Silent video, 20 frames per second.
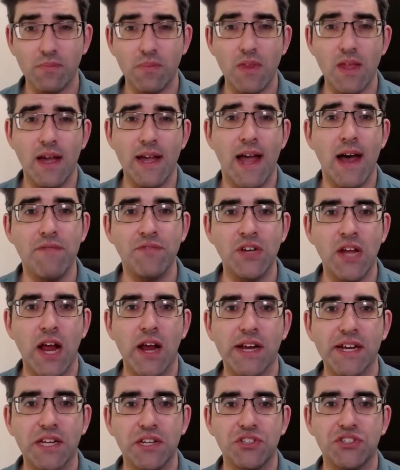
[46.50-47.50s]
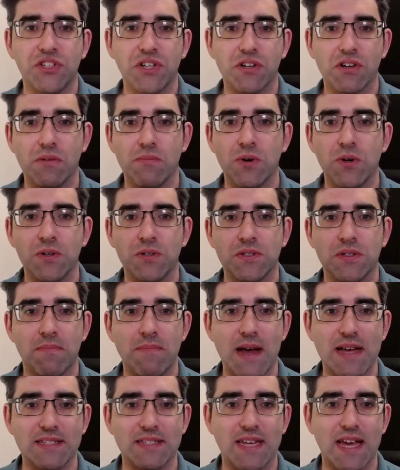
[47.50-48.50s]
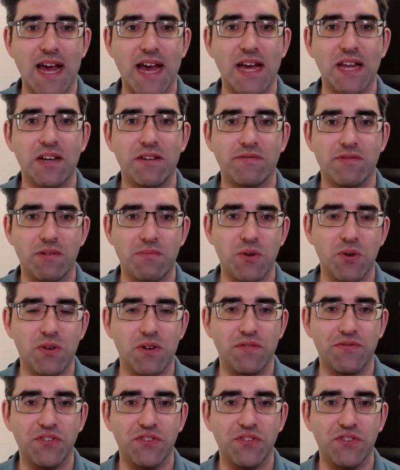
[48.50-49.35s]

have an air conditioning remote, a Mazgan remote.